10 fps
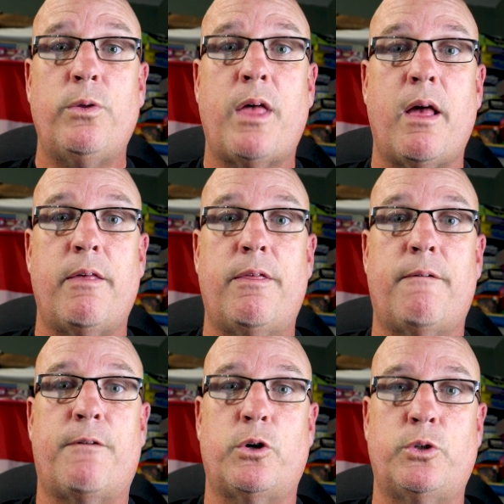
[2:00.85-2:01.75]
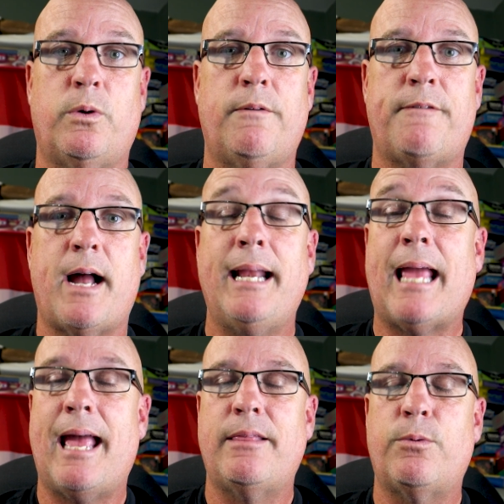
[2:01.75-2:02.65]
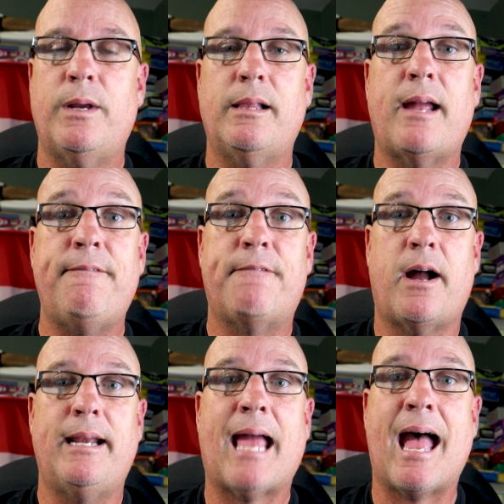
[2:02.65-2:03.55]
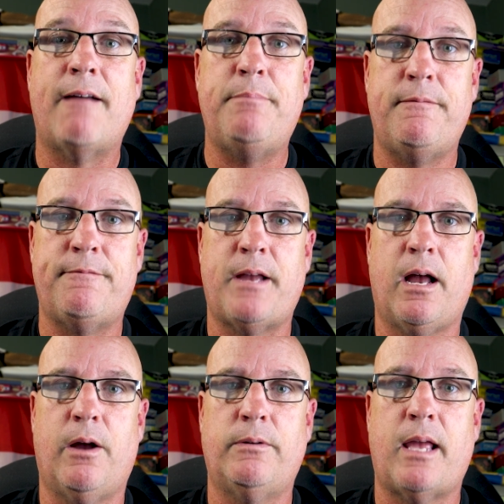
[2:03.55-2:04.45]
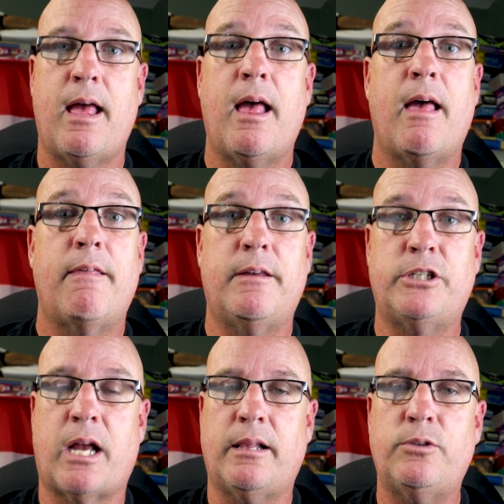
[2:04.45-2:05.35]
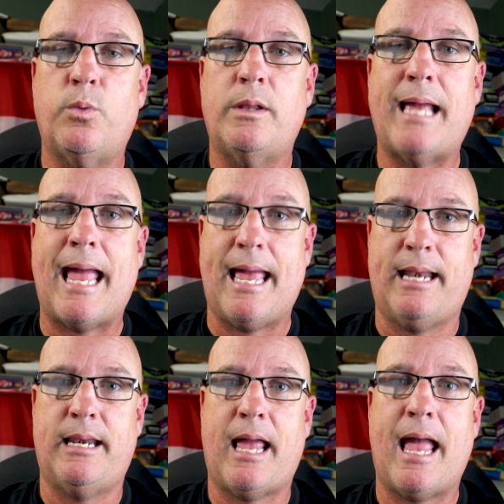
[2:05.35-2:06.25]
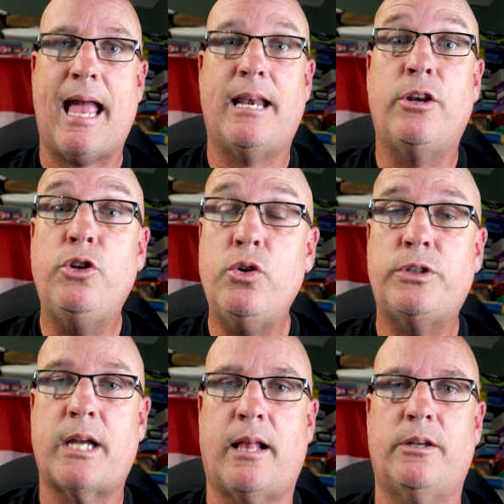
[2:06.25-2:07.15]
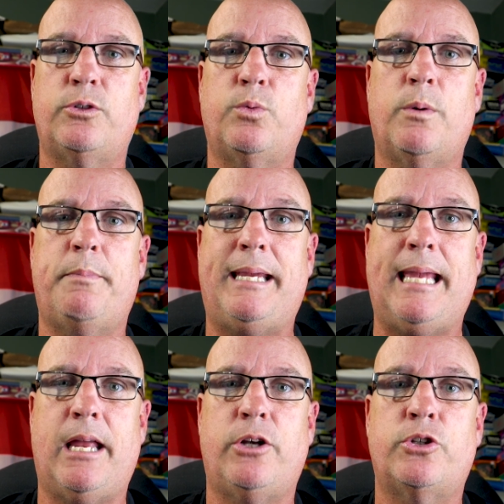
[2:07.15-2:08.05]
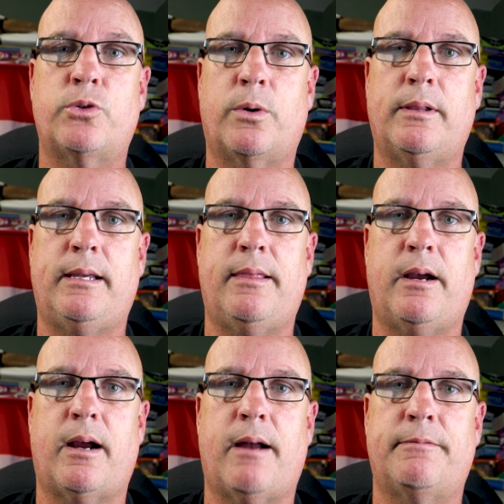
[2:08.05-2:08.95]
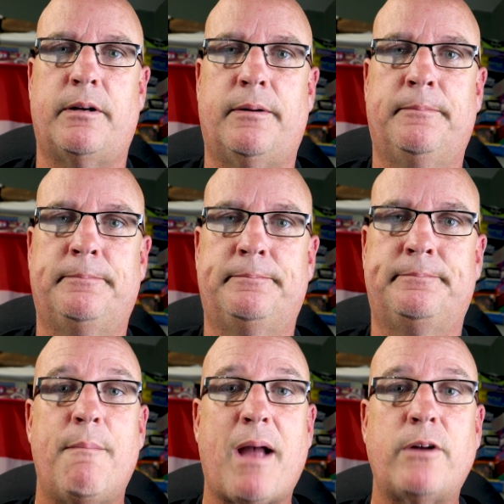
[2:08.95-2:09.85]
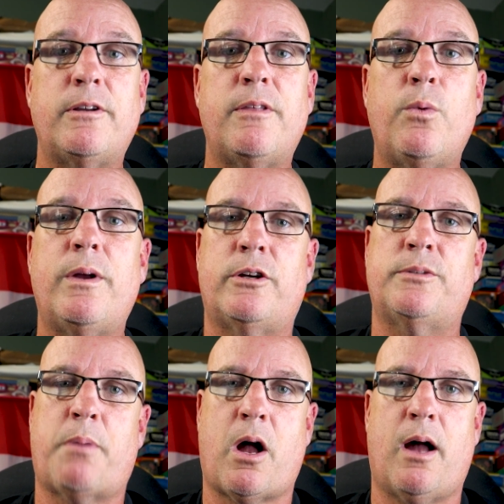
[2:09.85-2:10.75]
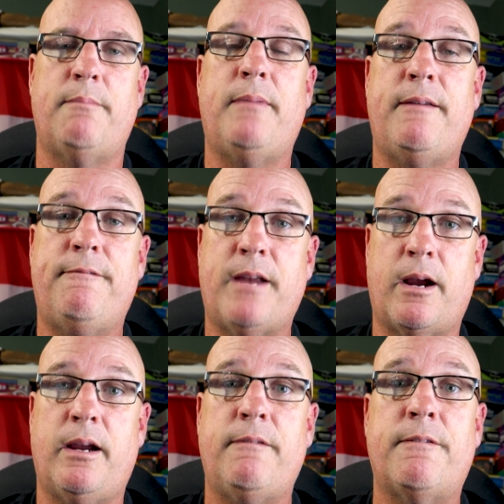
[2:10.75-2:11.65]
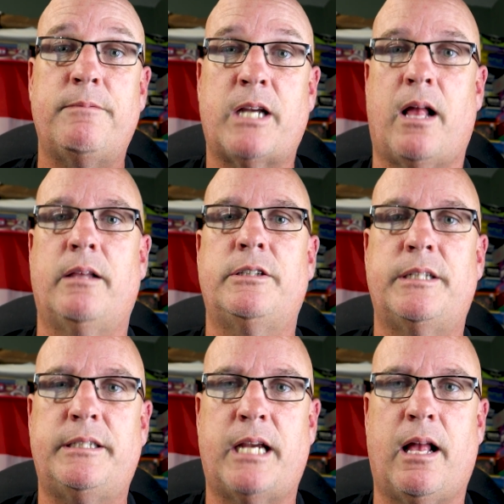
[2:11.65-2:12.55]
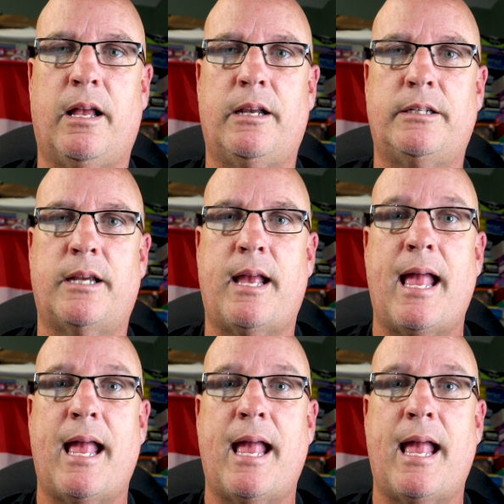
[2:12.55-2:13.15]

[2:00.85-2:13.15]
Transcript: both the virtual find and the real life find have been found, the challenge will end and a new challenge will begin shortly thereafter. The amount of the winner's pot may vary from challenge to challenge,